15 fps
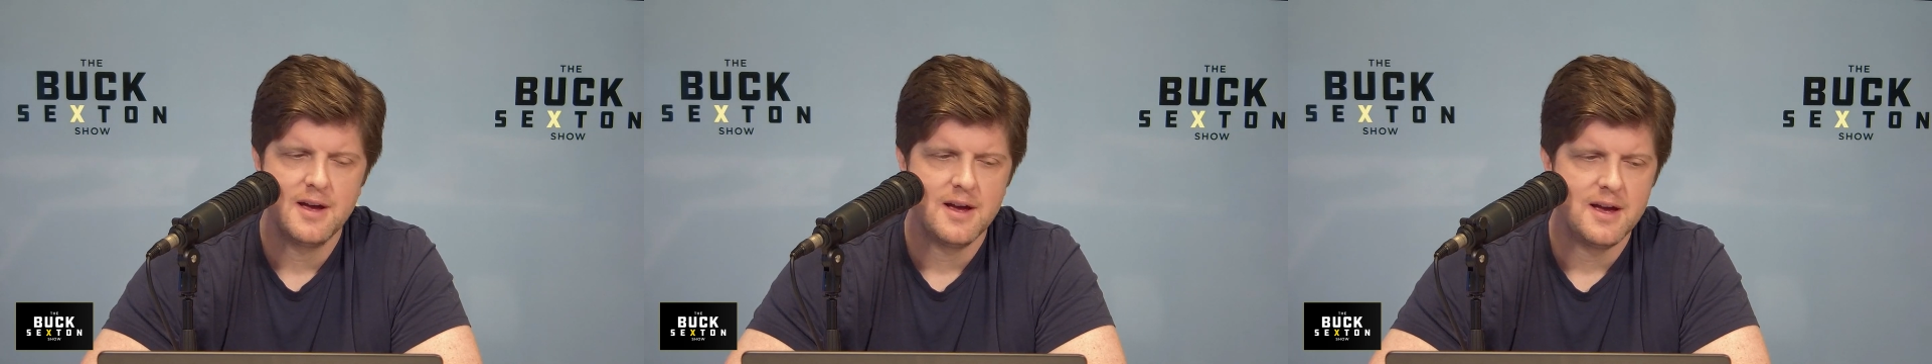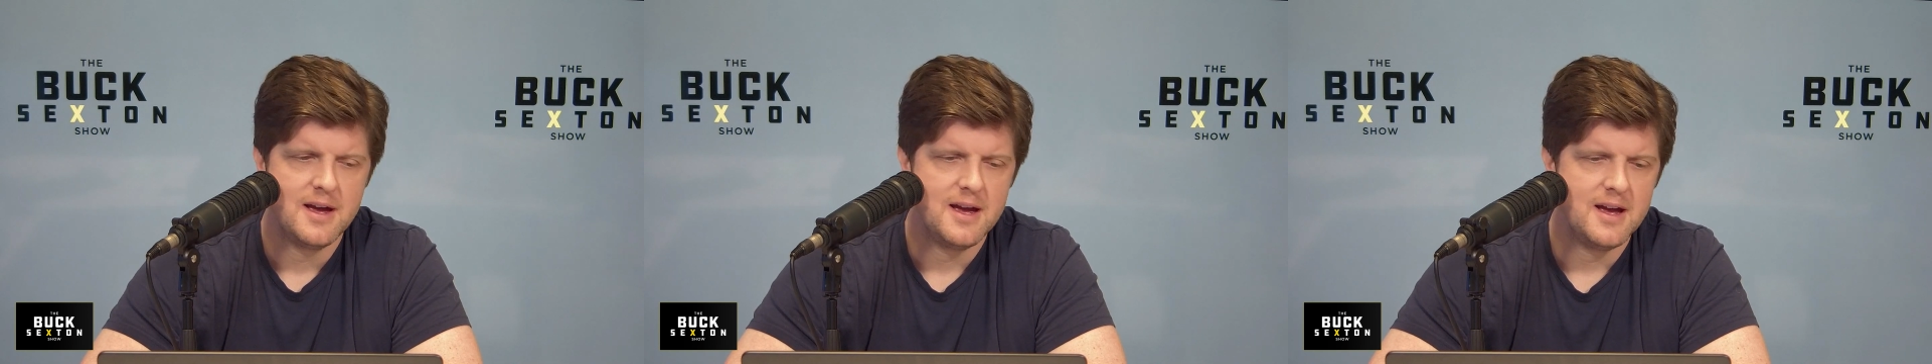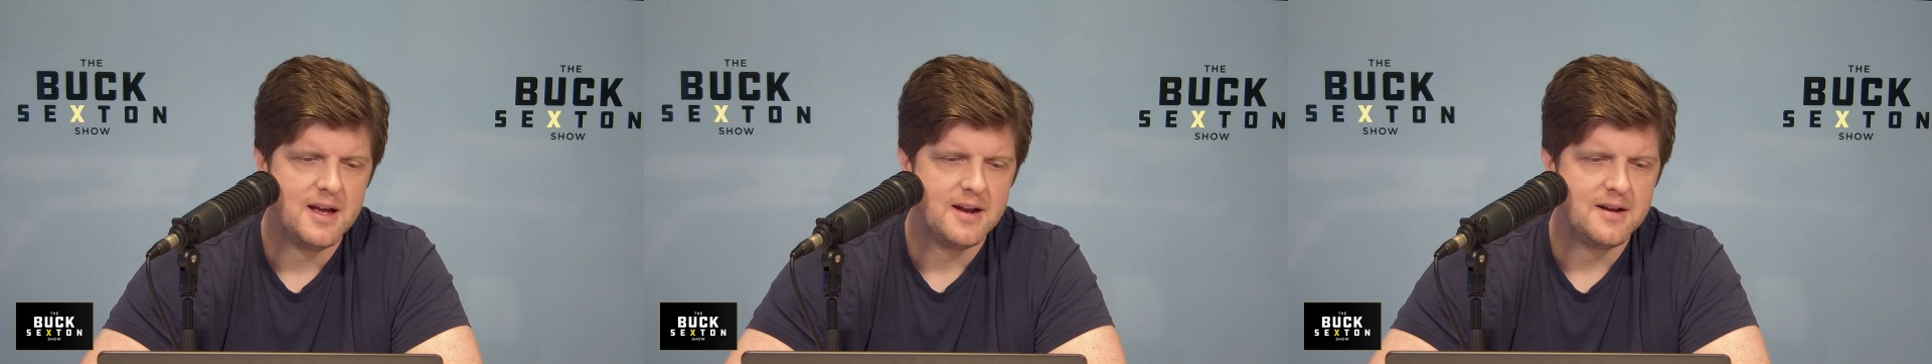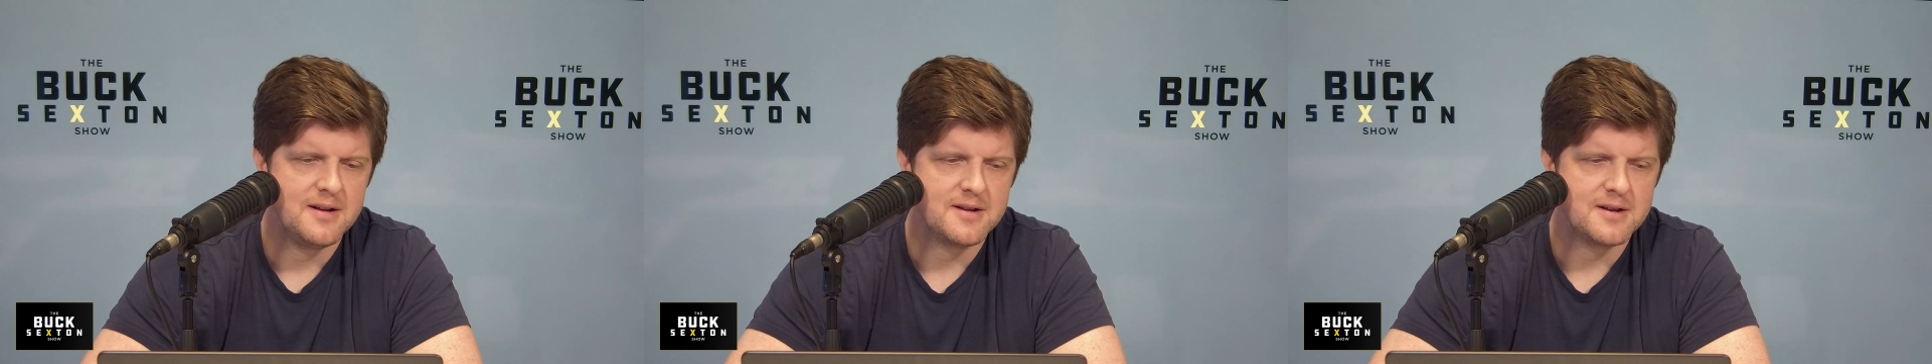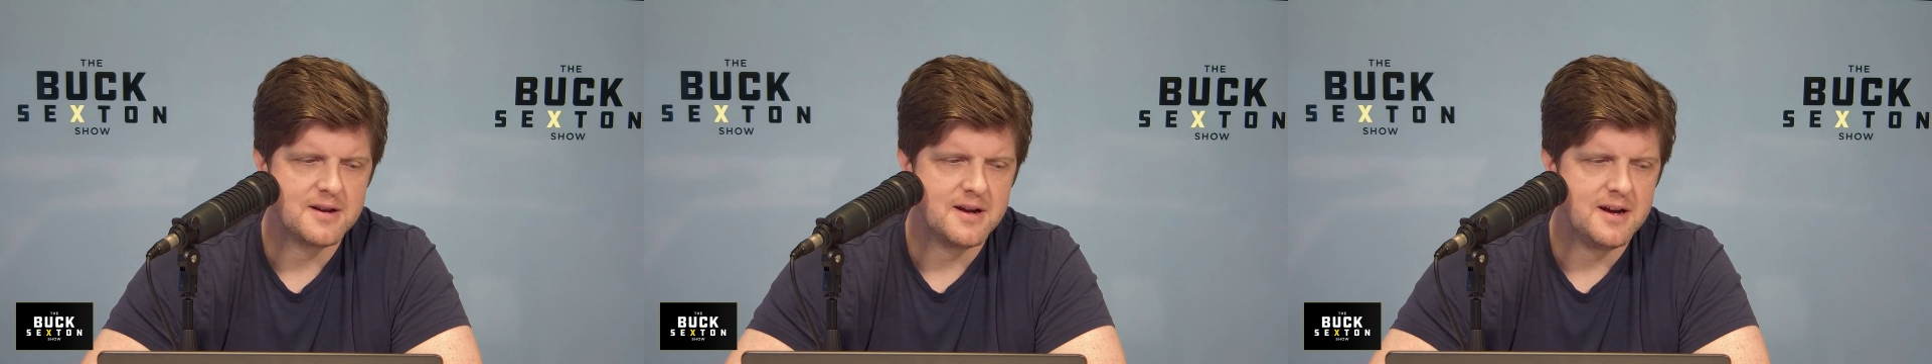And,
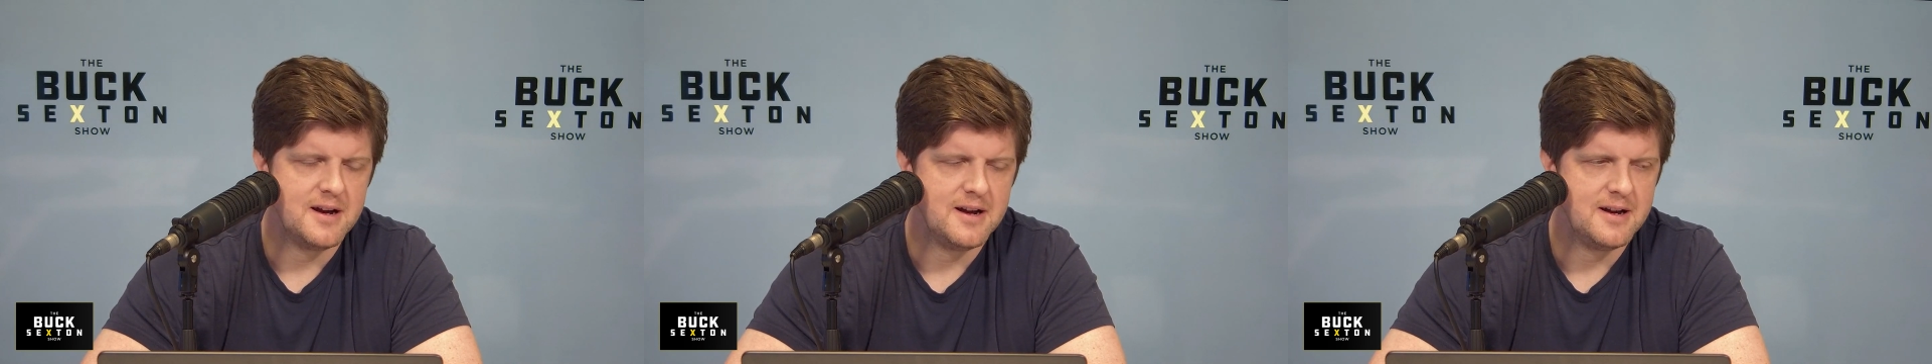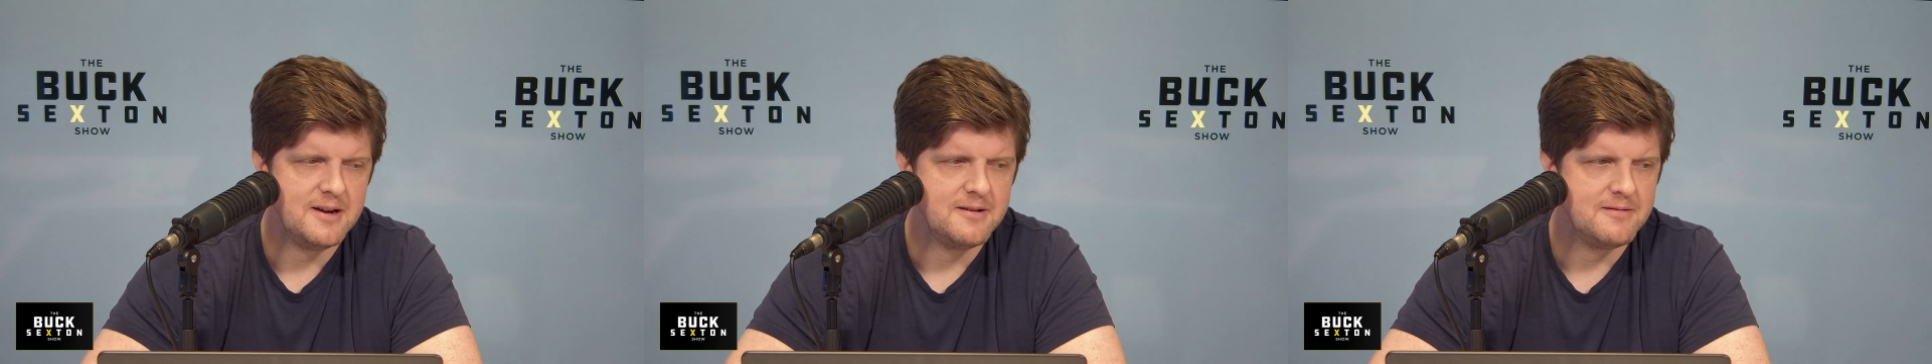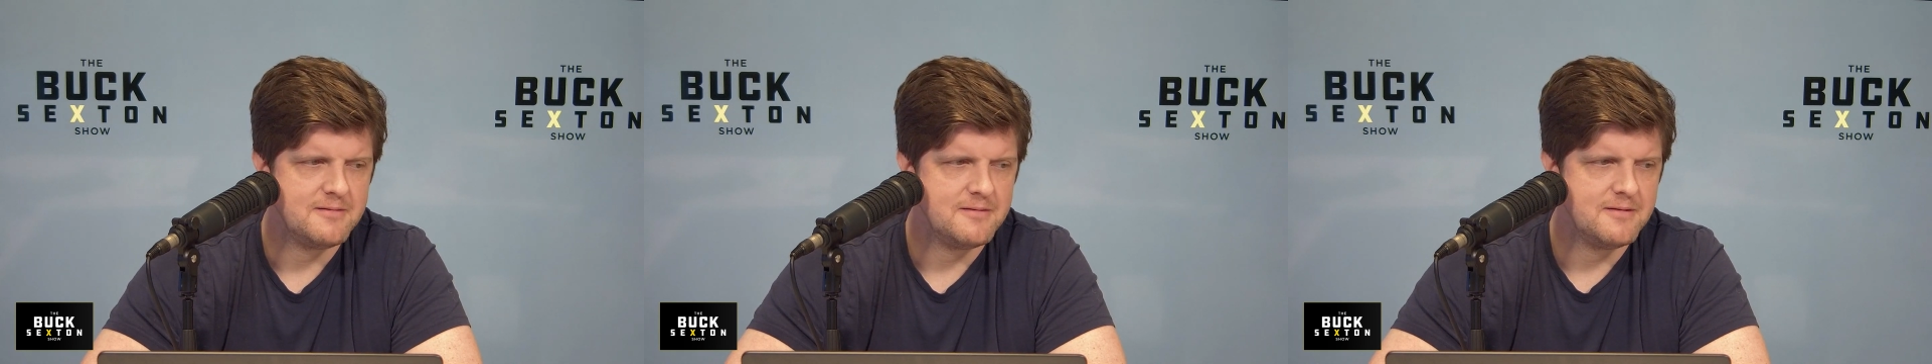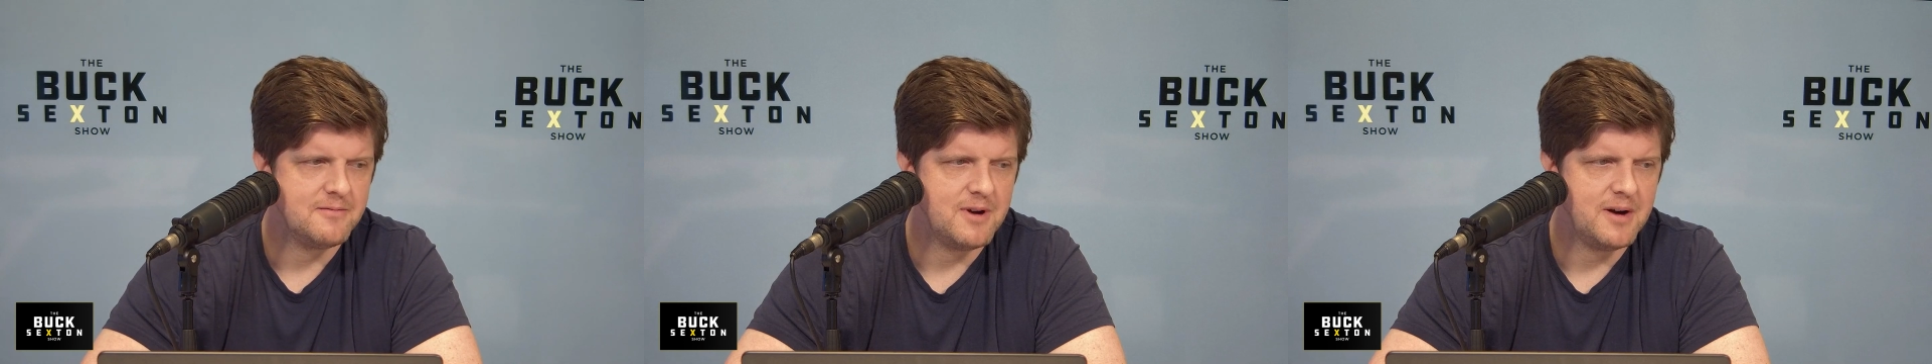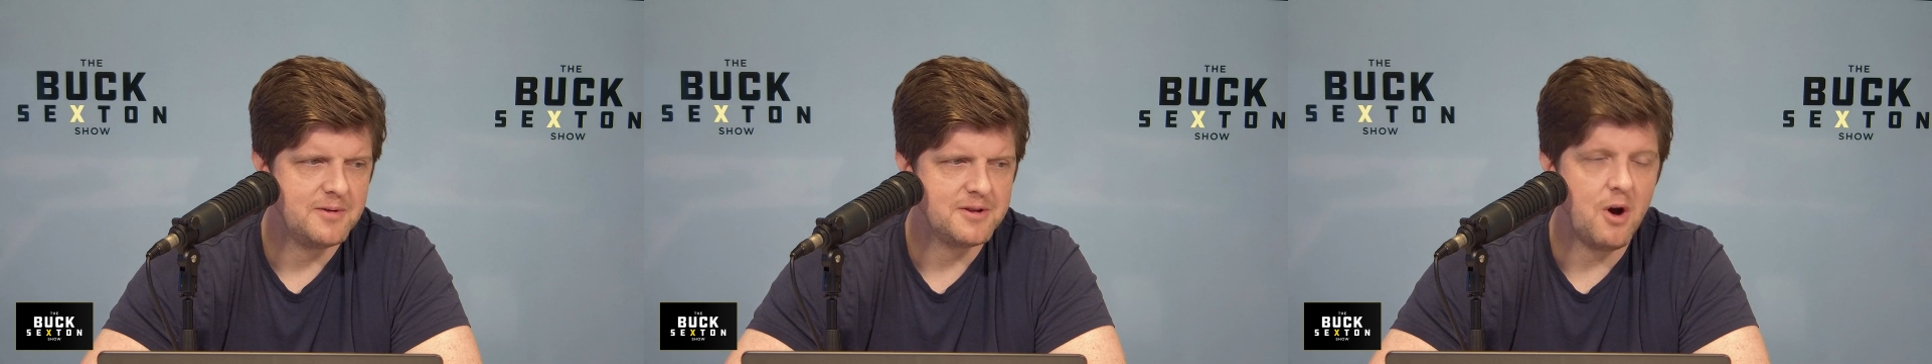
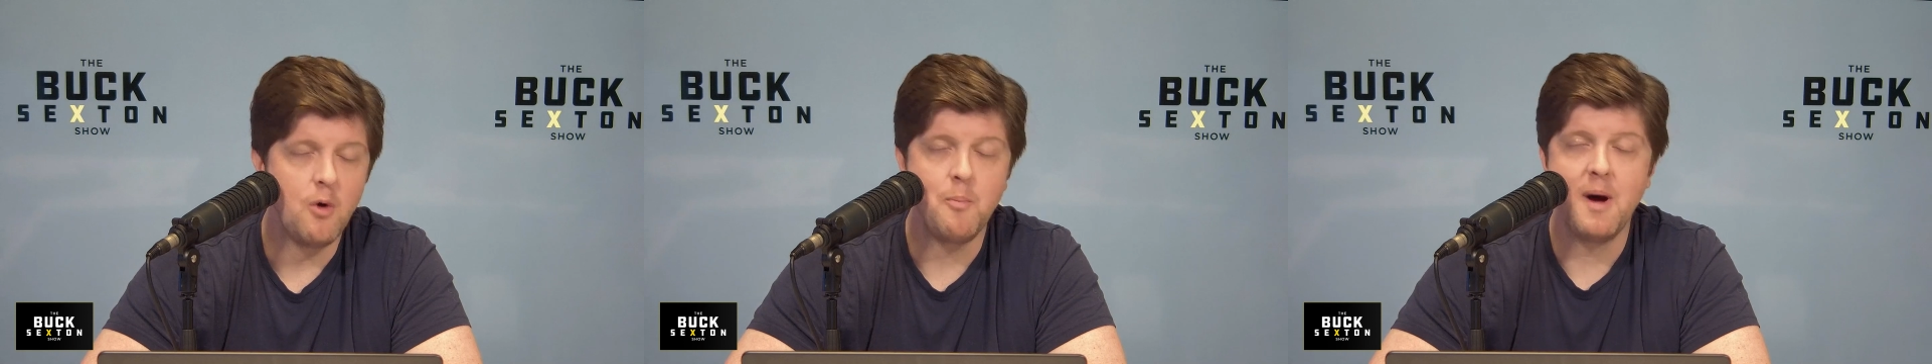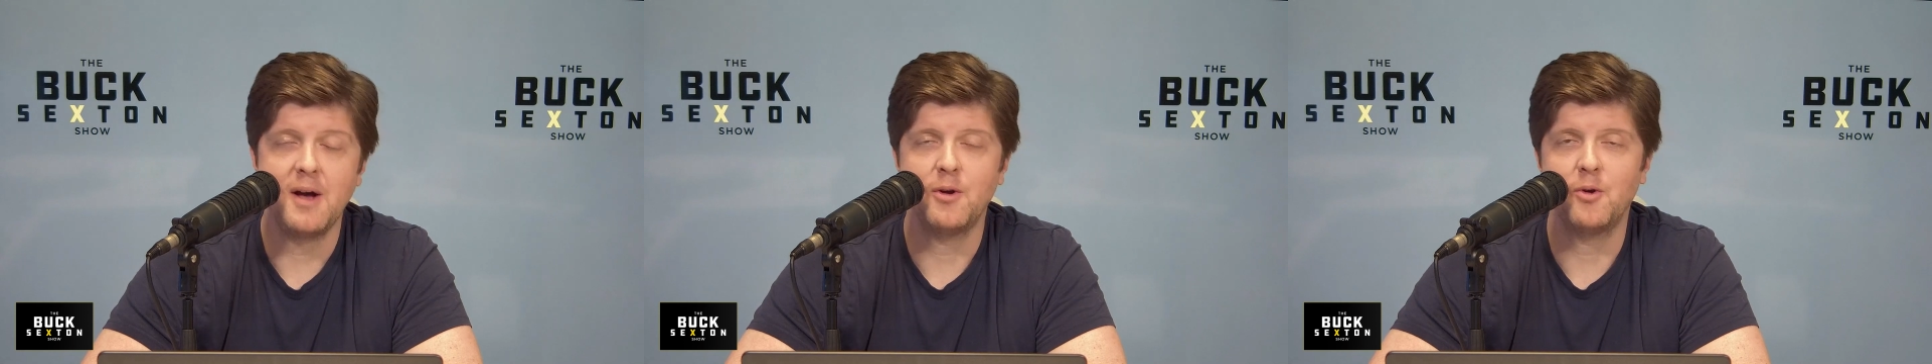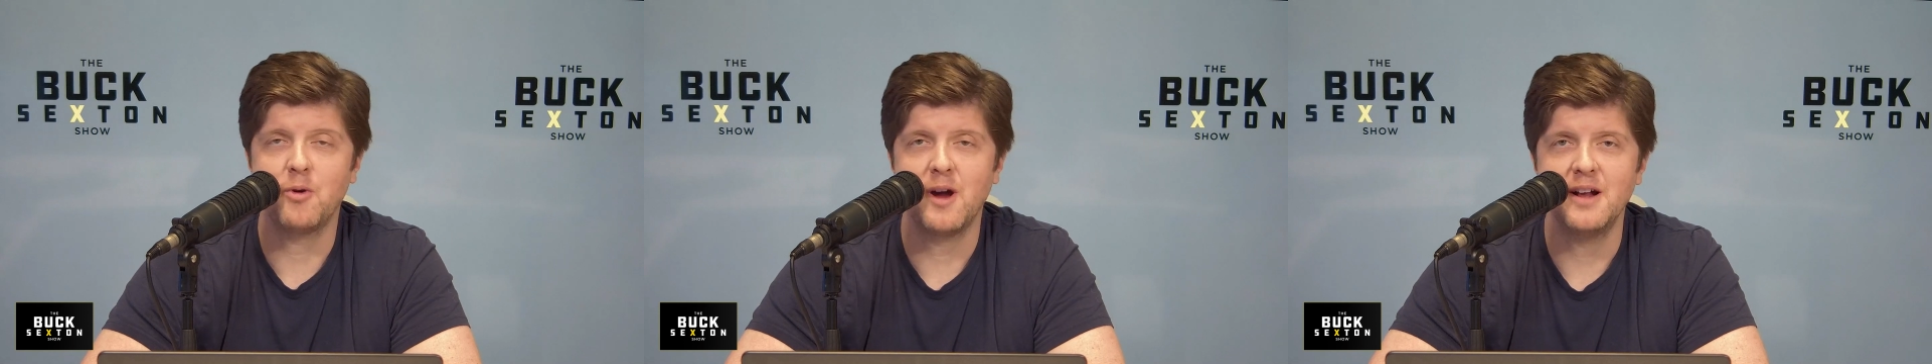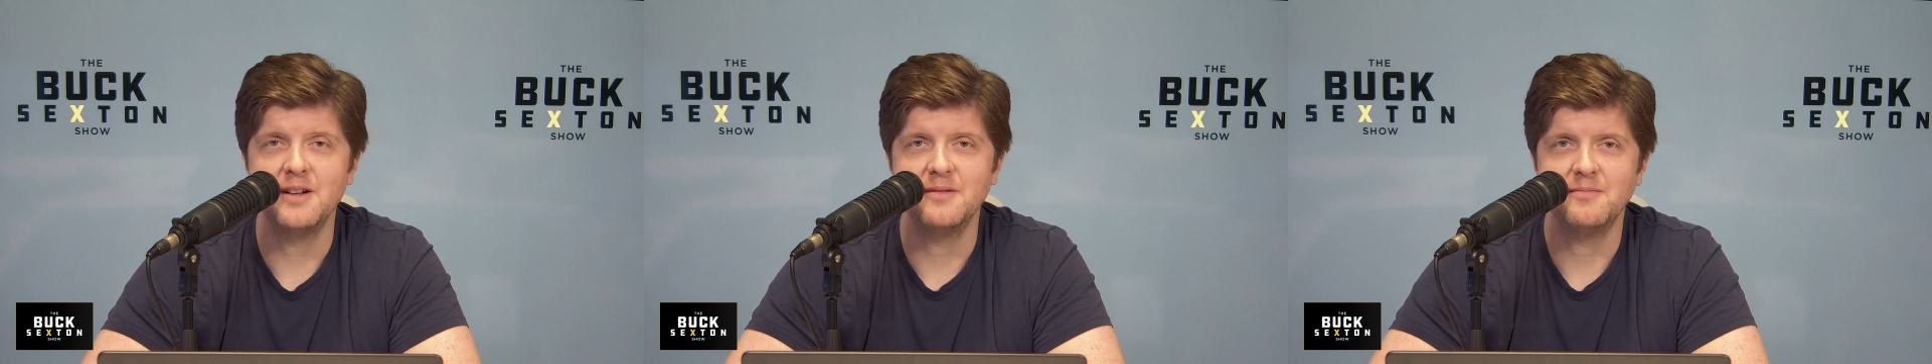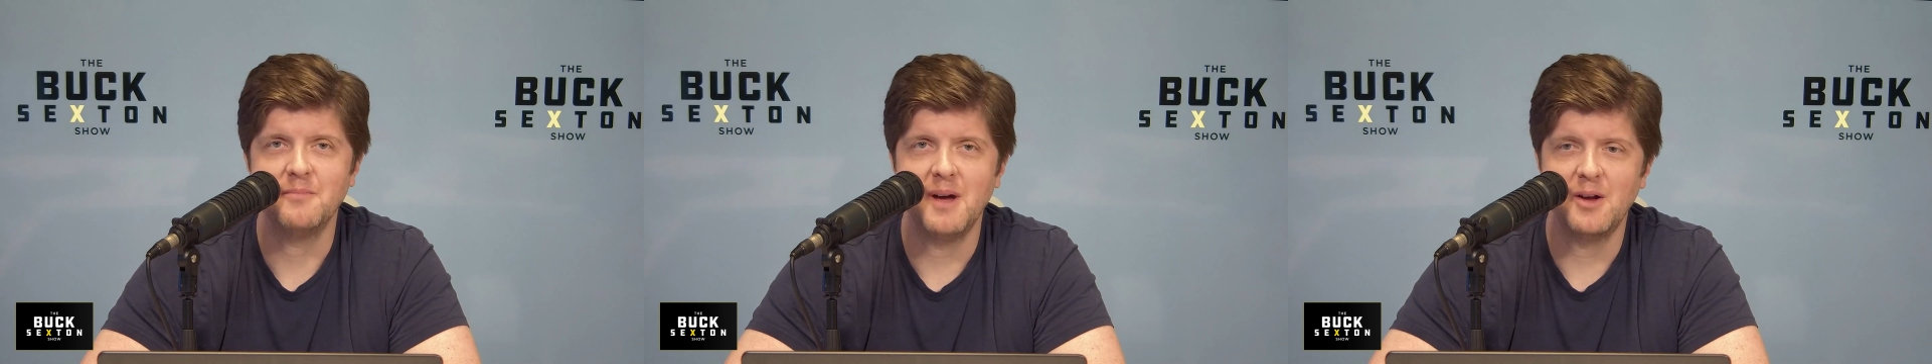Michael Crichton.